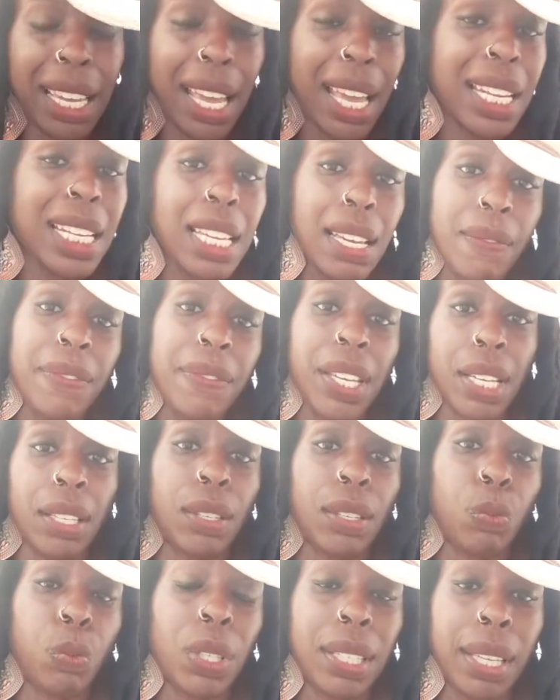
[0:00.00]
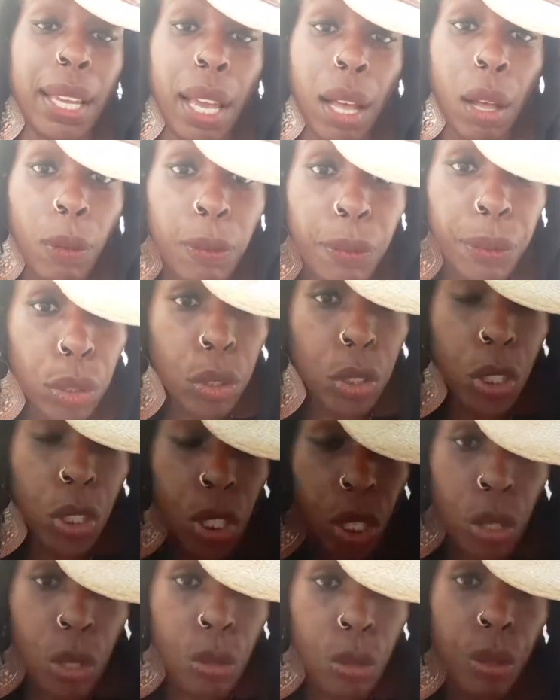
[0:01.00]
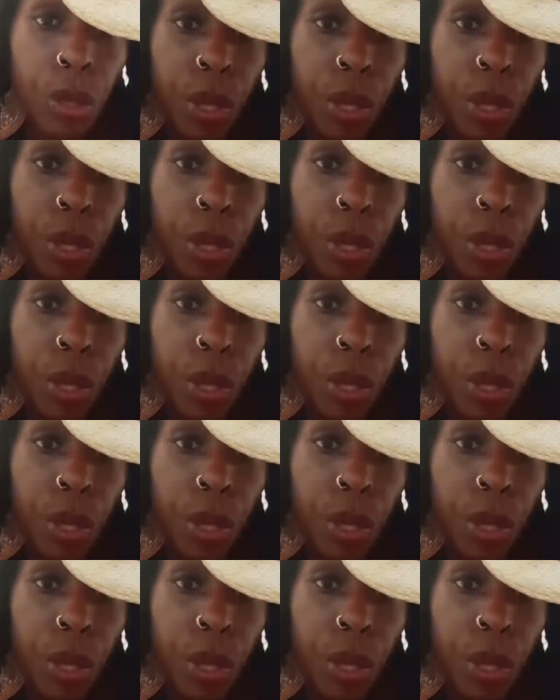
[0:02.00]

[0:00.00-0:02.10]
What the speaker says: any of this was helpful to you,